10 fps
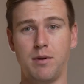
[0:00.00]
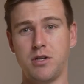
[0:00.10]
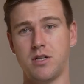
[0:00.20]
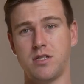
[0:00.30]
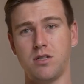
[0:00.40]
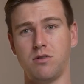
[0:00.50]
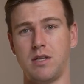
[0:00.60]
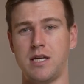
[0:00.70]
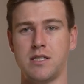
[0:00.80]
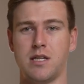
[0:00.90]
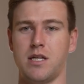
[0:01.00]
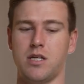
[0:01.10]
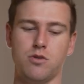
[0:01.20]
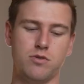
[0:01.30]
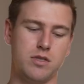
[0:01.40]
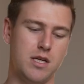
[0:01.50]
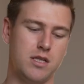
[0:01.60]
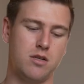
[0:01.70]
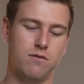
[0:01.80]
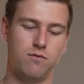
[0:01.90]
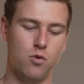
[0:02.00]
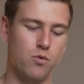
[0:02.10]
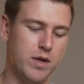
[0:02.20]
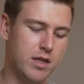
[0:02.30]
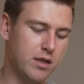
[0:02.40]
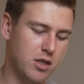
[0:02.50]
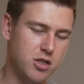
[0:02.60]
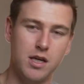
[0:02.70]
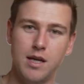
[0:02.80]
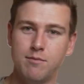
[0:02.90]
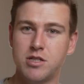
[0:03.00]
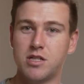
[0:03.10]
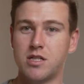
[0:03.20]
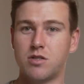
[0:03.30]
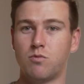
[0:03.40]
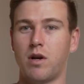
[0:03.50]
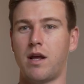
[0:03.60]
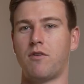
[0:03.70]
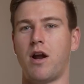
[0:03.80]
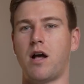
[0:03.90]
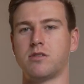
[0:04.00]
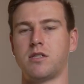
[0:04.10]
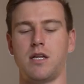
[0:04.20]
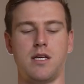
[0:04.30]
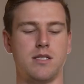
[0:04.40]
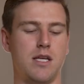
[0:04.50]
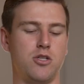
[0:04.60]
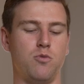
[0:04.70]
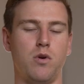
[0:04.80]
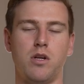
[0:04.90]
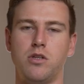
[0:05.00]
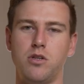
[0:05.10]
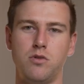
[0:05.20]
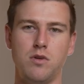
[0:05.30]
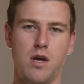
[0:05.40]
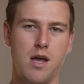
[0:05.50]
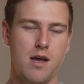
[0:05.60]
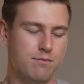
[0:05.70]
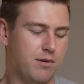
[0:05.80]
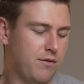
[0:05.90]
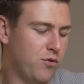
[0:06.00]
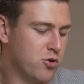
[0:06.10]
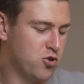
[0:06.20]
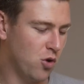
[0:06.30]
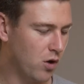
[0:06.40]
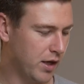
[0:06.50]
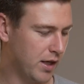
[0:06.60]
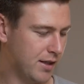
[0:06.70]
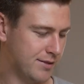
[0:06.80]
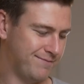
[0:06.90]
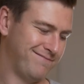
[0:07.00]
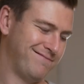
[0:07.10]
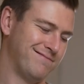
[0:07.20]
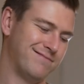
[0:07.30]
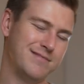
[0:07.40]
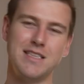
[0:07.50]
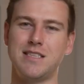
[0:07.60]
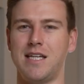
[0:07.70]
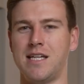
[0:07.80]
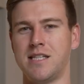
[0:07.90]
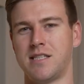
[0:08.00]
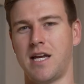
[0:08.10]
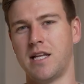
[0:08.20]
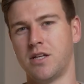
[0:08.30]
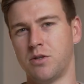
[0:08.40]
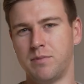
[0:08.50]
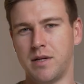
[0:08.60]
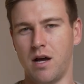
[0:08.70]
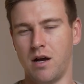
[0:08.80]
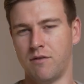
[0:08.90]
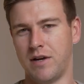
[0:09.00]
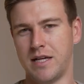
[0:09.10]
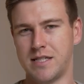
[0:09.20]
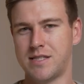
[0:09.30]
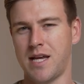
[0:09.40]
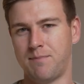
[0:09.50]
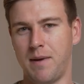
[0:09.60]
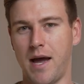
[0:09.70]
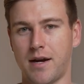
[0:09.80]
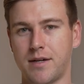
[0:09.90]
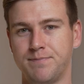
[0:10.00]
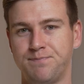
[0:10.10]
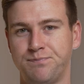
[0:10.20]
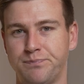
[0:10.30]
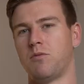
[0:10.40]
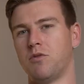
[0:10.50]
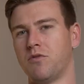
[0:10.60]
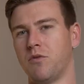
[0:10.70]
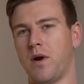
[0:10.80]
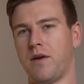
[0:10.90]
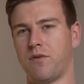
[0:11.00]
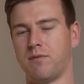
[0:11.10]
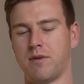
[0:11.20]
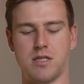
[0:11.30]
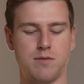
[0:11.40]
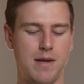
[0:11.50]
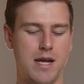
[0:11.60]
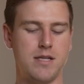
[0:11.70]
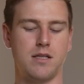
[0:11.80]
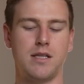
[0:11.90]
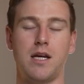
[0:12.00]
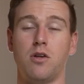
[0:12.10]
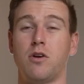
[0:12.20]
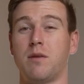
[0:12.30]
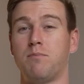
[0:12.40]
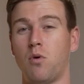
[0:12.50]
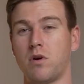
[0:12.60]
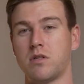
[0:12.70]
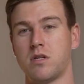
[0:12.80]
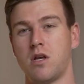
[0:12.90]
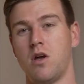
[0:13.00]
but you can still easily use this for retouching images and whatever else it is that you want to do. But for drawing, this is a little bit of a setback. Now if we move away from the displays and take a look at the ports,